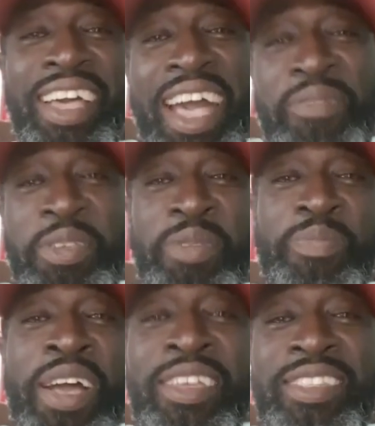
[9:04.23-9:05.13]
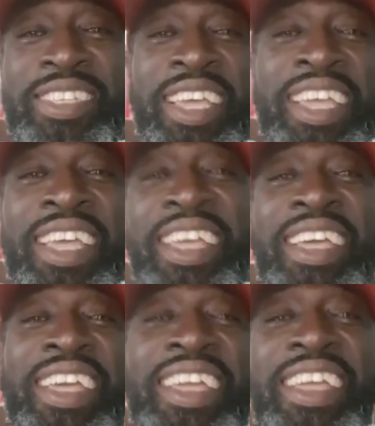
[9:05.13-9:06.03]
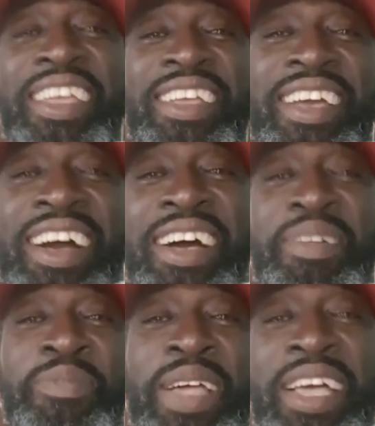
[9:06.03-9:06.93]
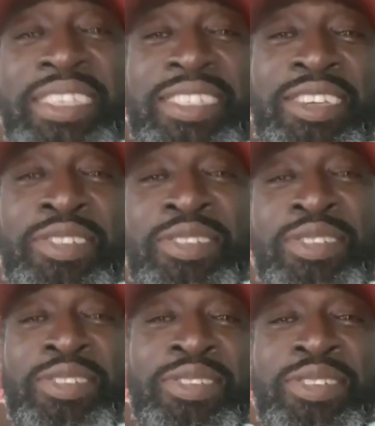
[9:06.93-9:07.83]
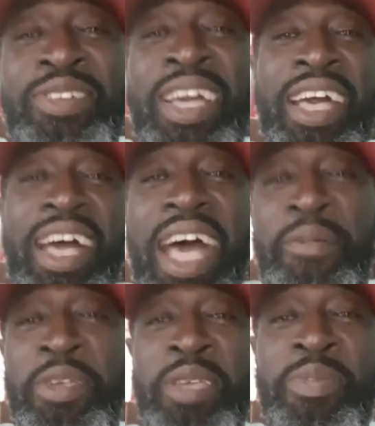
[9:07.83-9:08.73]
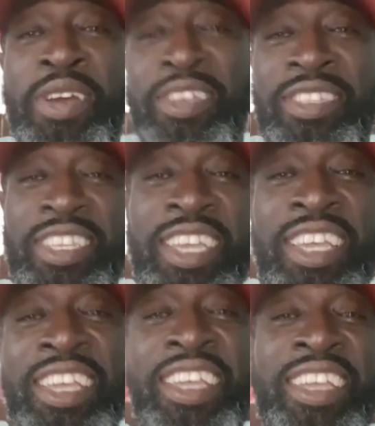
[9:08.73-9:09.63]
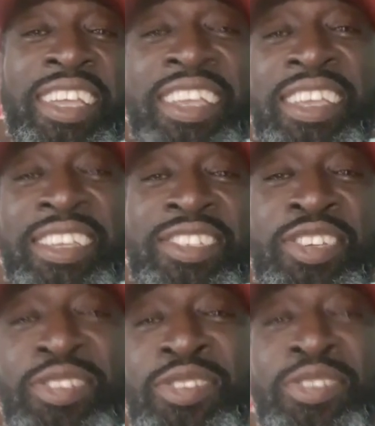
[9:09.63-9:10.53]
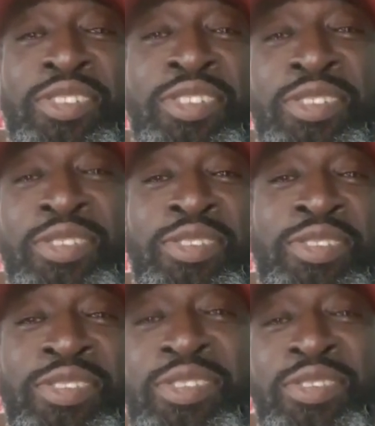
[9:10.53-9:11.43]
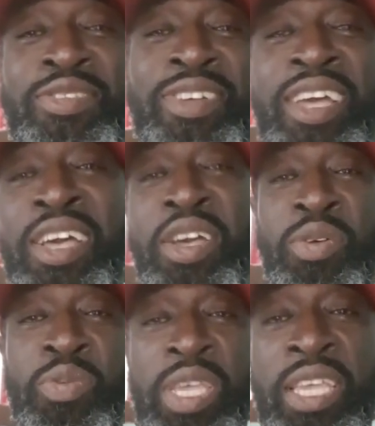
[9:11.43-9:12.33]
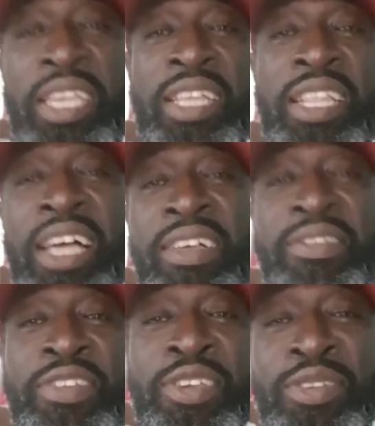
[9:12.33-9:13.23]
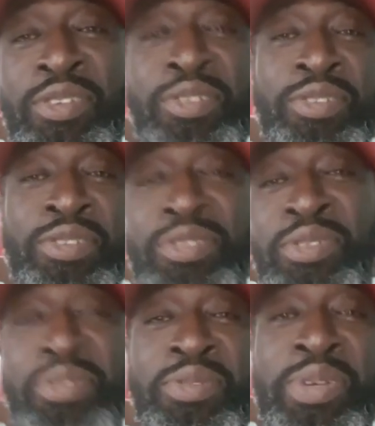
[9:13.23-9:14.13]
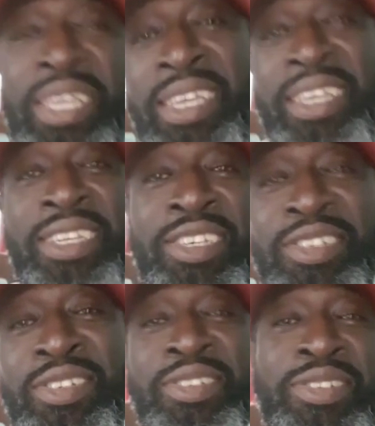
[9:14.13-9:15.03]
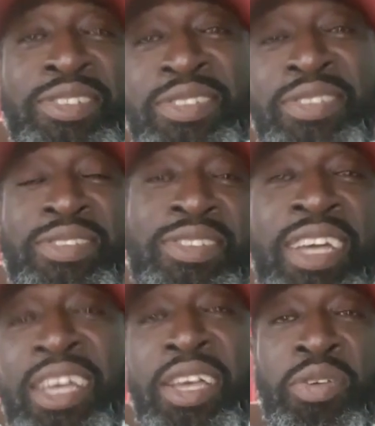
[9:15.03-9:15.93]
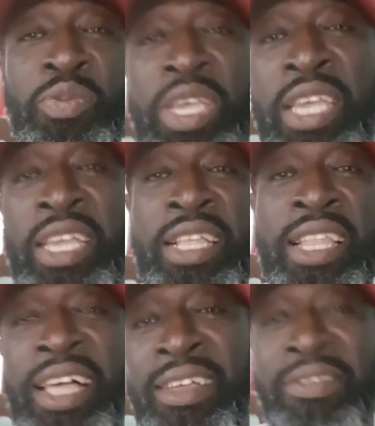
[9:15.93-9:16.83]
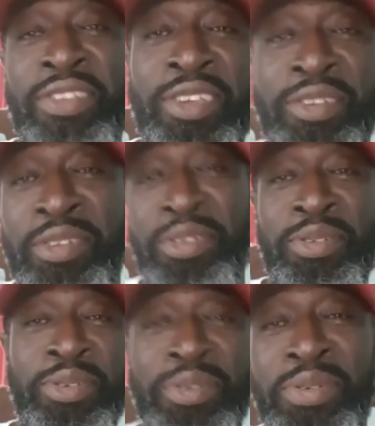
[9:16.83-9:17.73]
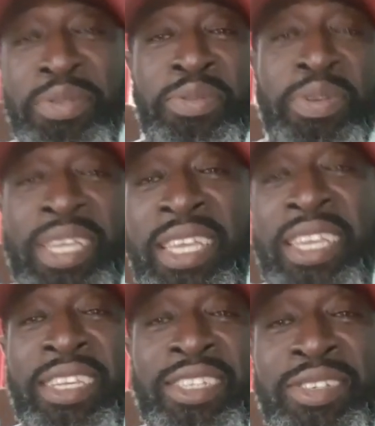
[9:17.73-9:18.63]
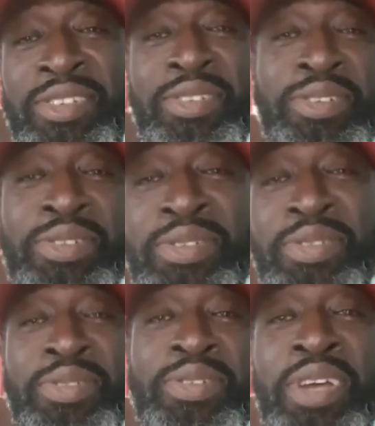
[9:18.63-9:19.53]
Happy birthday. God bless you. Happy birthday to you. We love you. We do. We love you. We do.